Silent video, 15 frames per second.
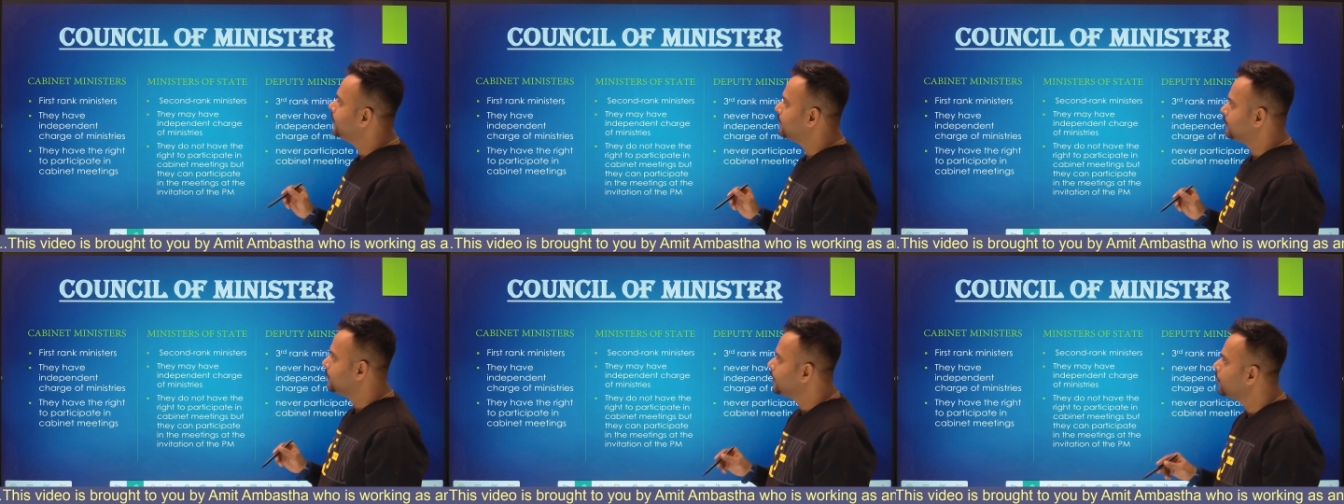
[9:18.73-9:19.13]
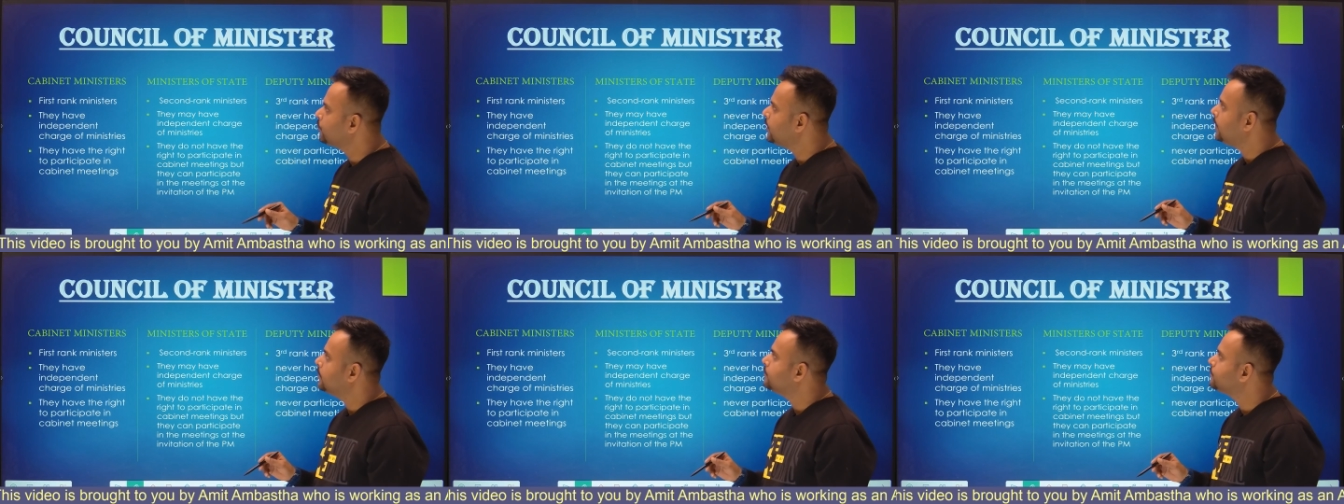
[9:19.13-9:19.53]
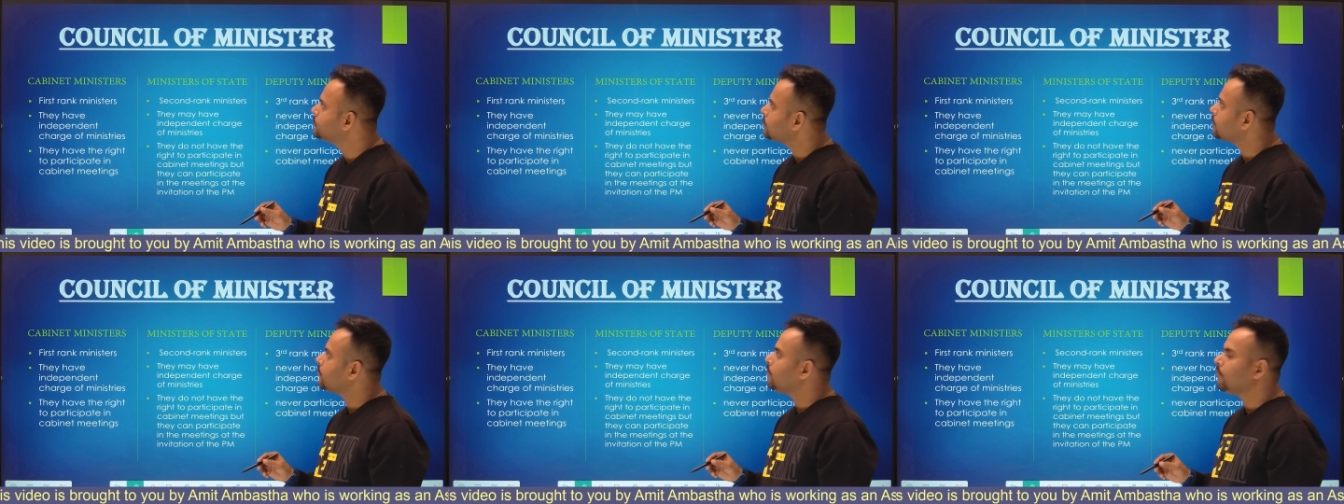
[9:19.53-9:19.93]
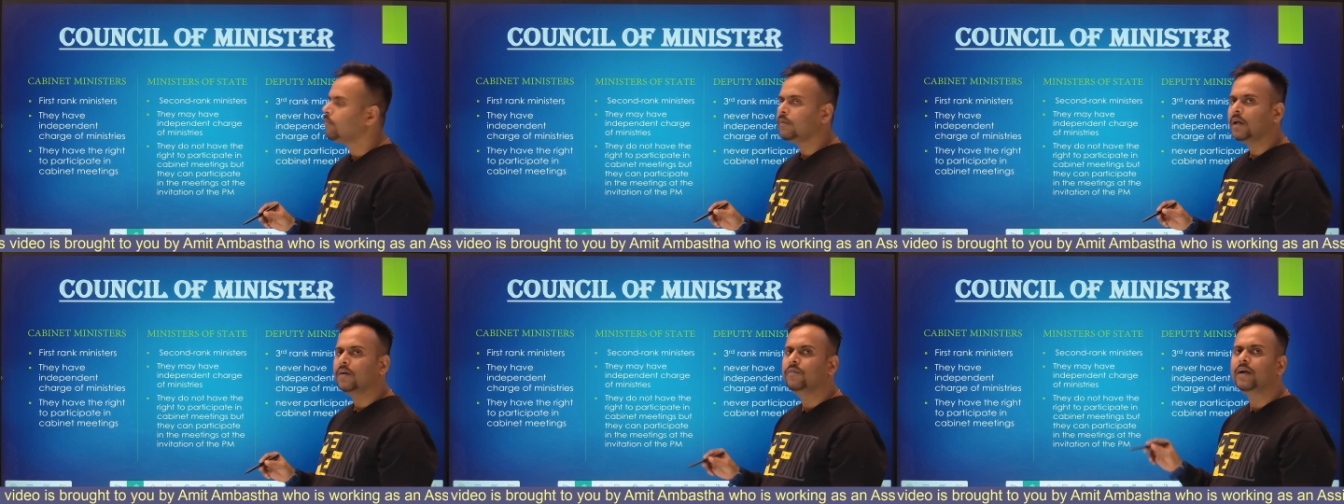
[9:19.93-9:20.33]
now see,
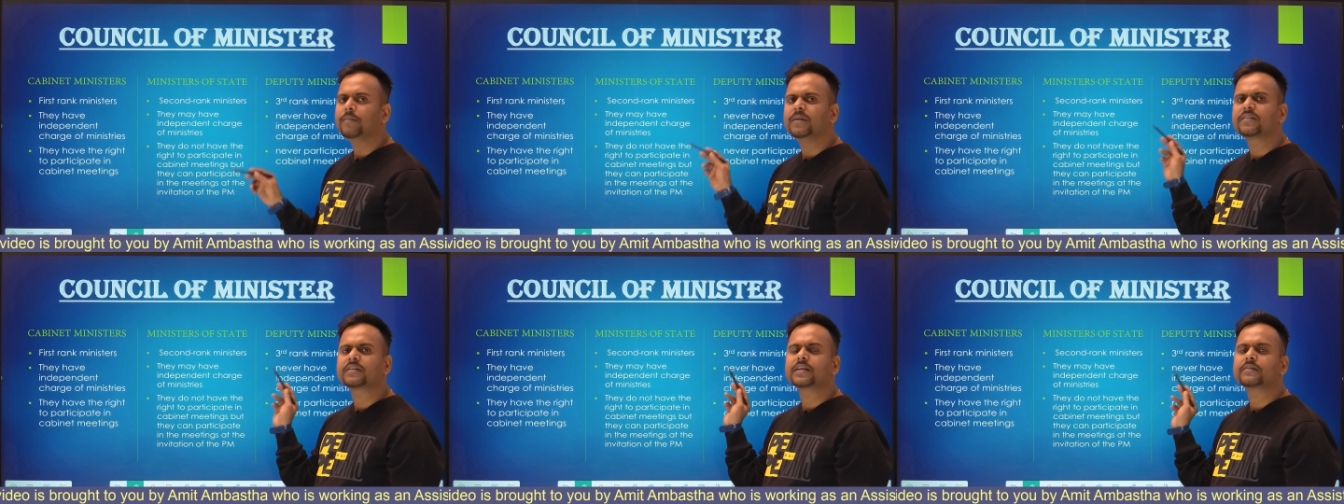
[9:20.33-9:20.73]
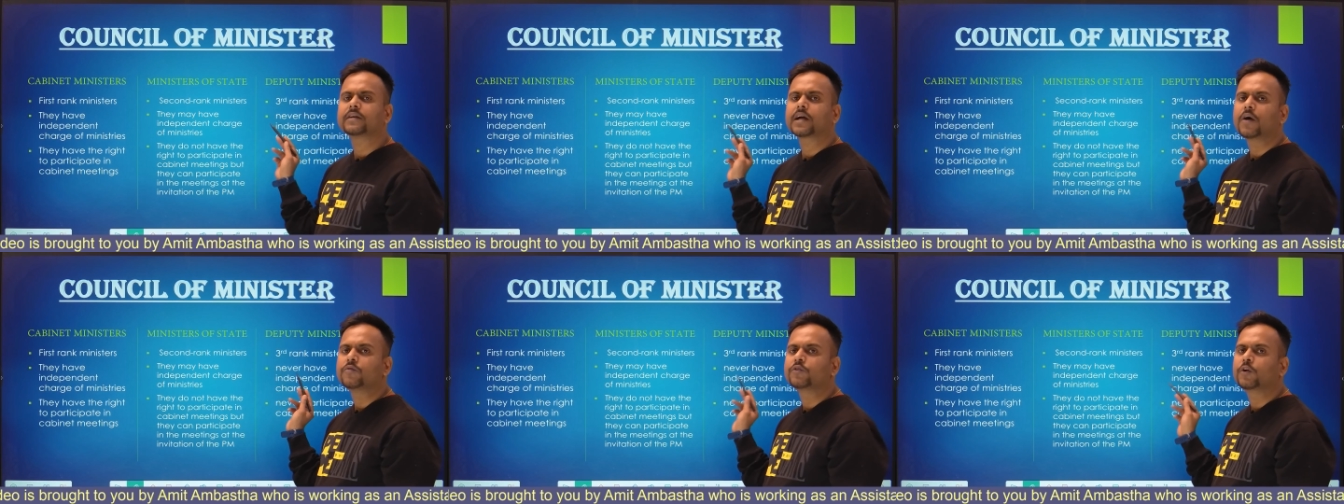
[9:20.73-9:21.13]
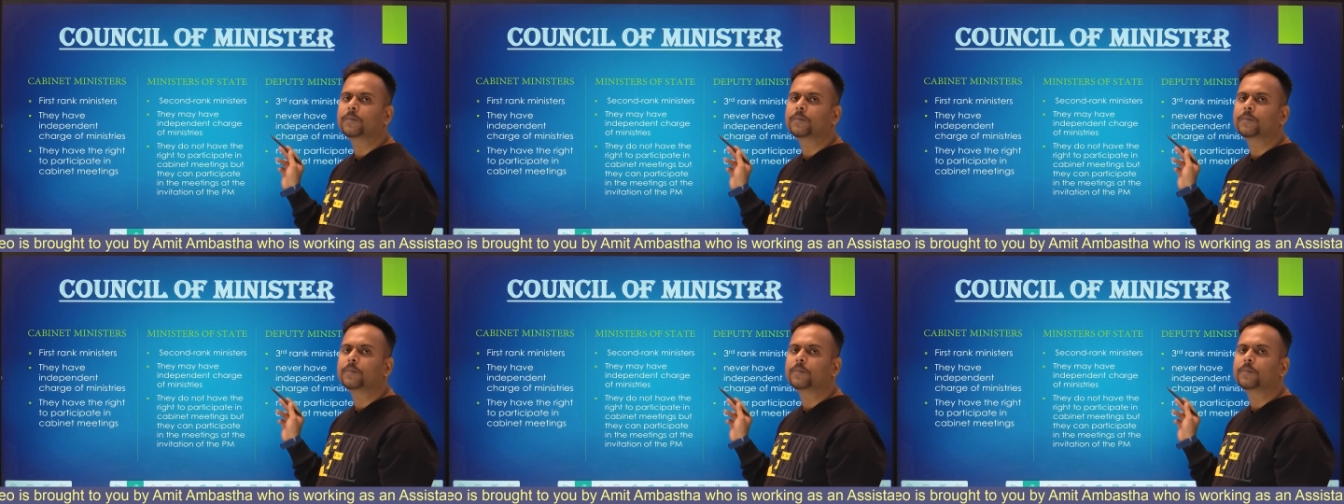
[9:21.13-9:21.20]
we have discussed the Council